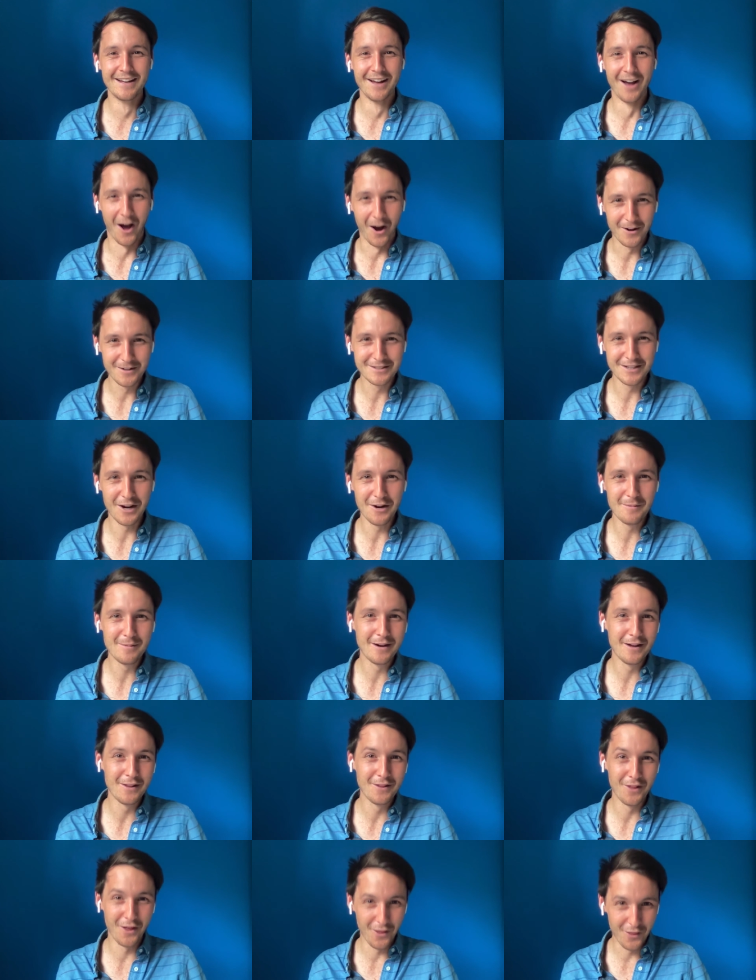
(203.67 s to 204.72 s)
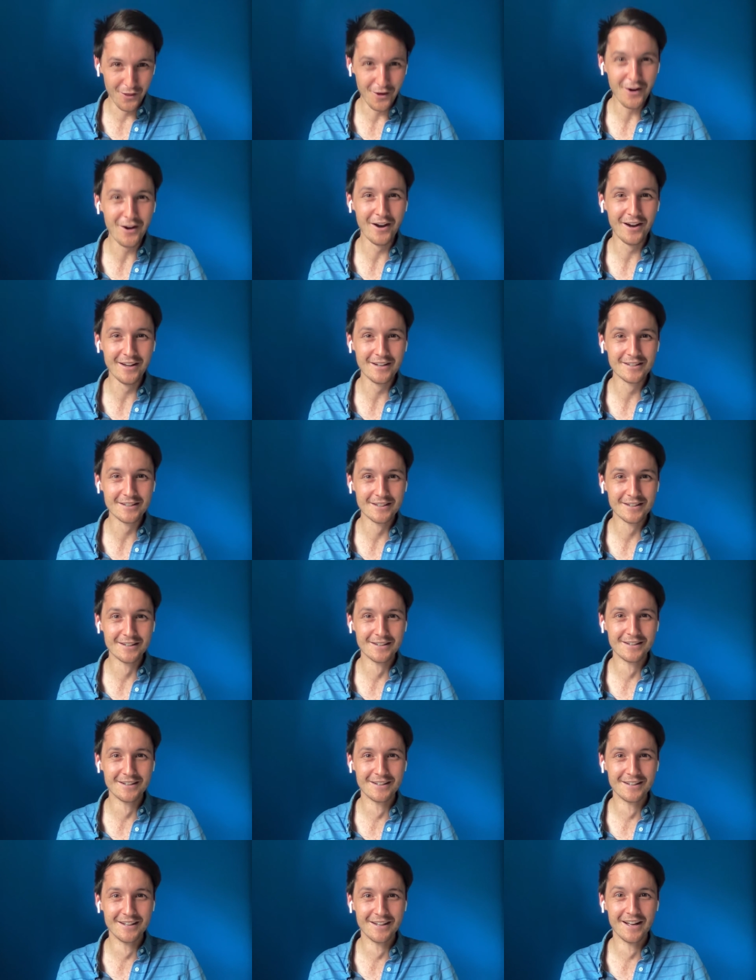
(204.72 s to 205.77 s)
October the
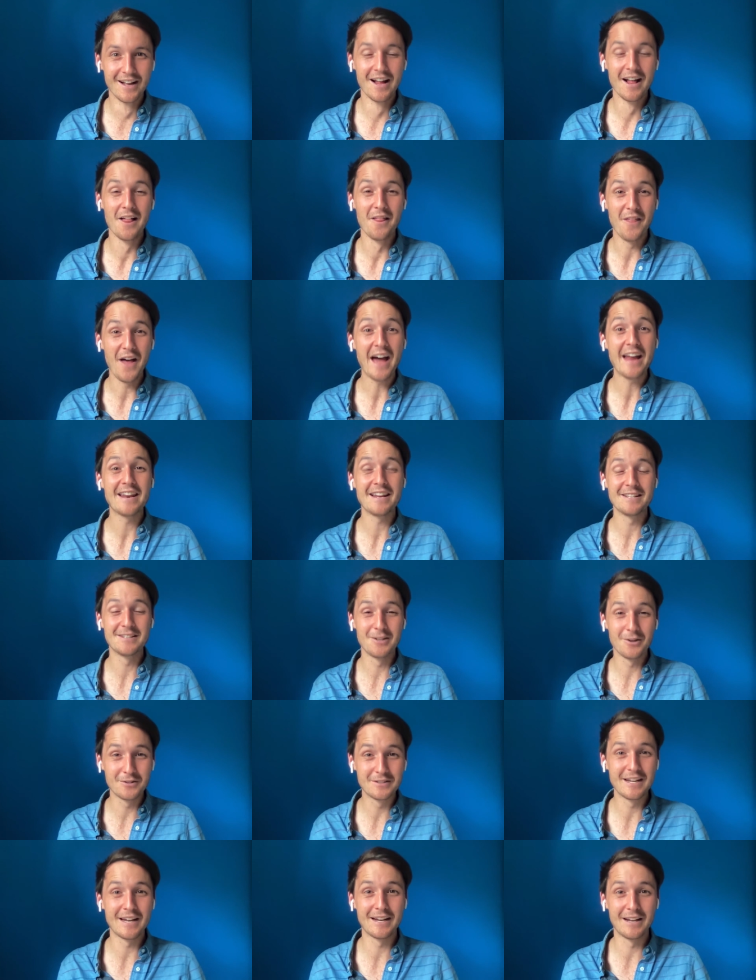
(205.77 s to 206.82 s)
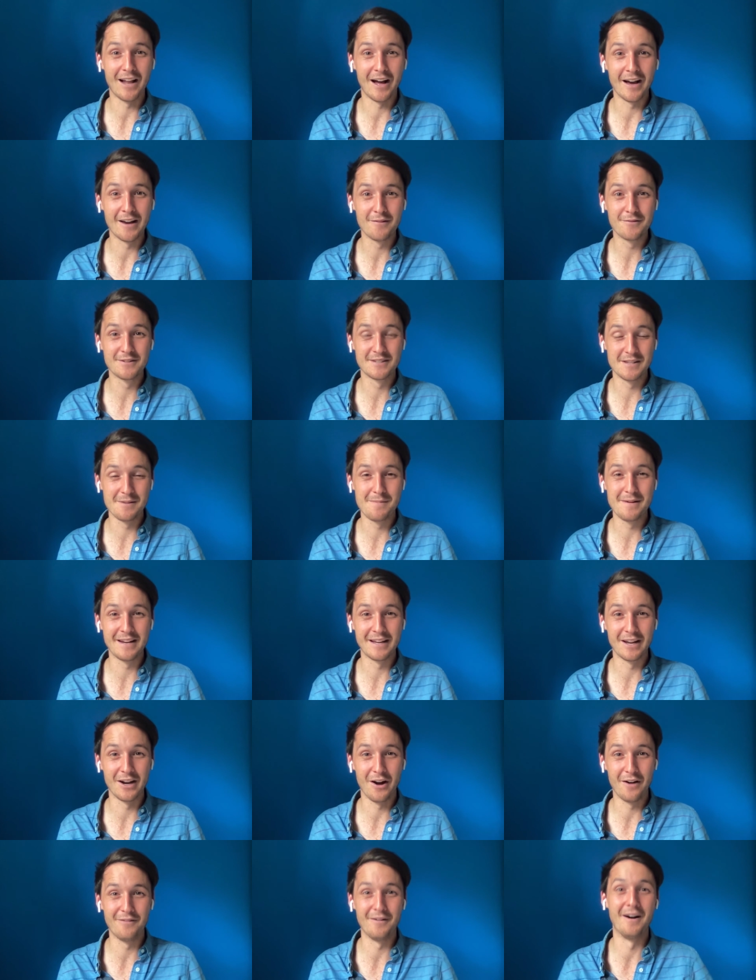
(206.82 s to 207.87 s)
3rd, that is your deadline for submitting an
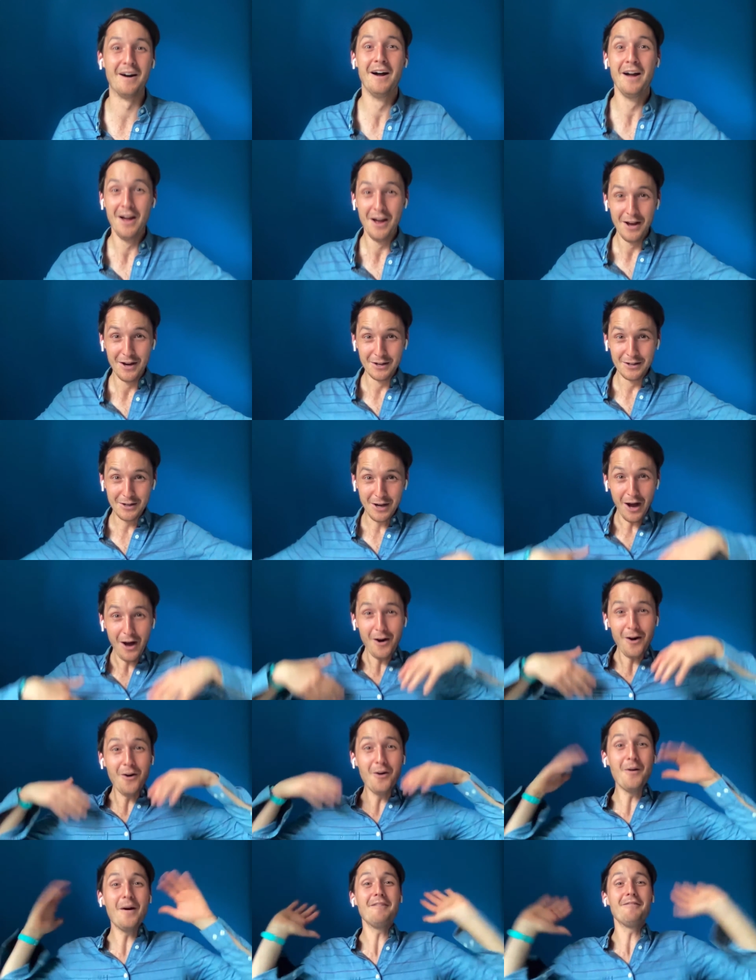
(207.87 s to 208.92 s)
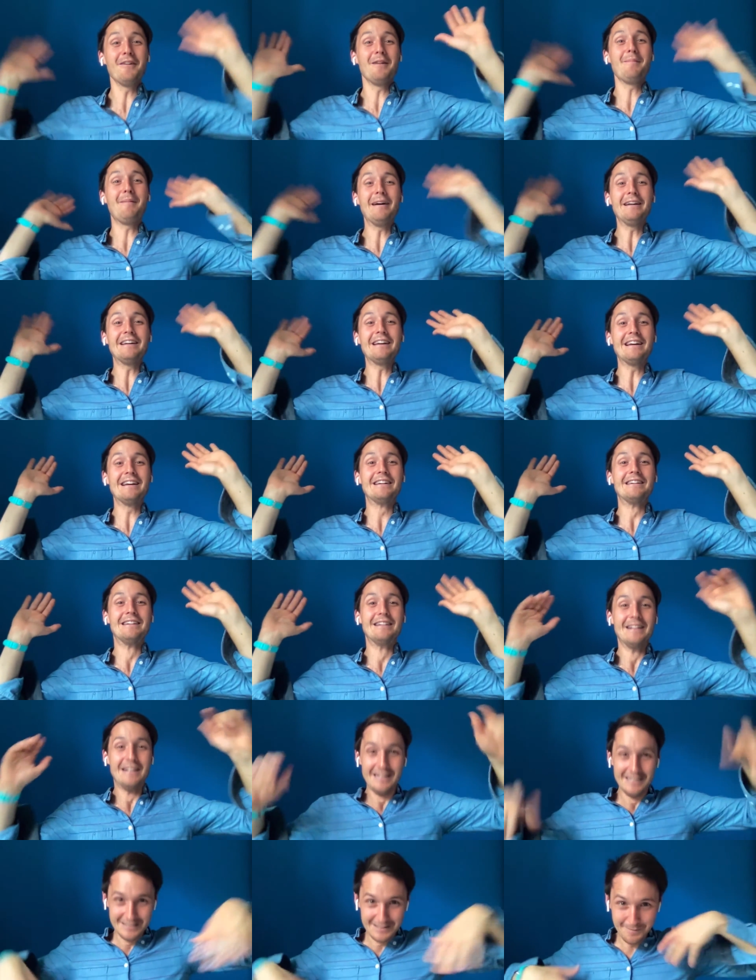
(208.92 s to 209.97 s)
offer. Go, everybody!
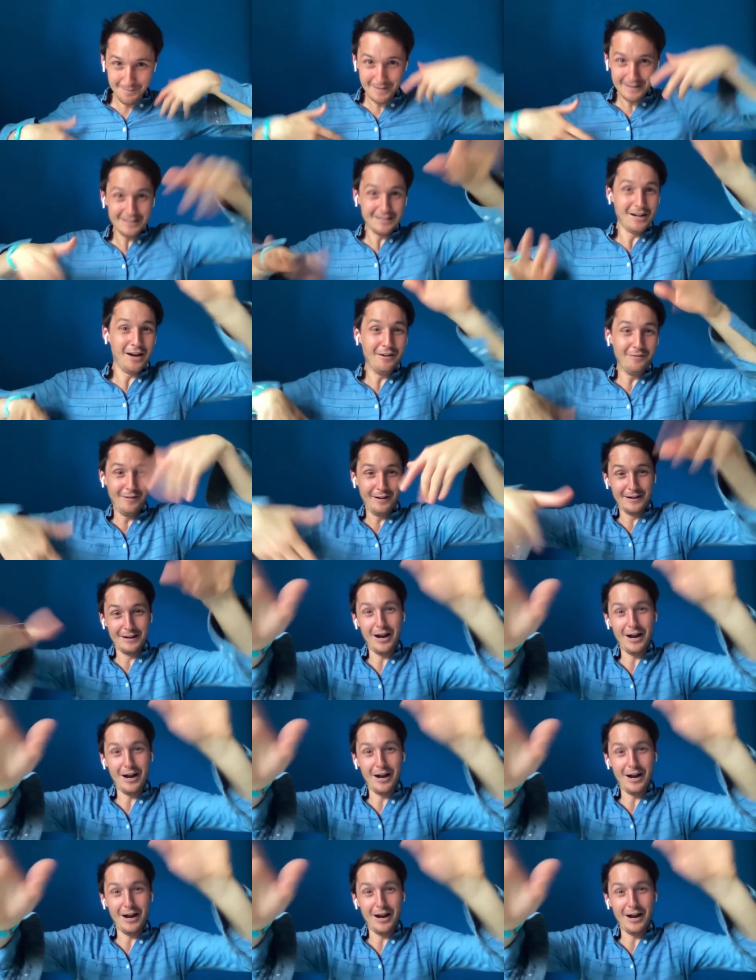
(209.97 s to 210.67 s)
Submit an offer!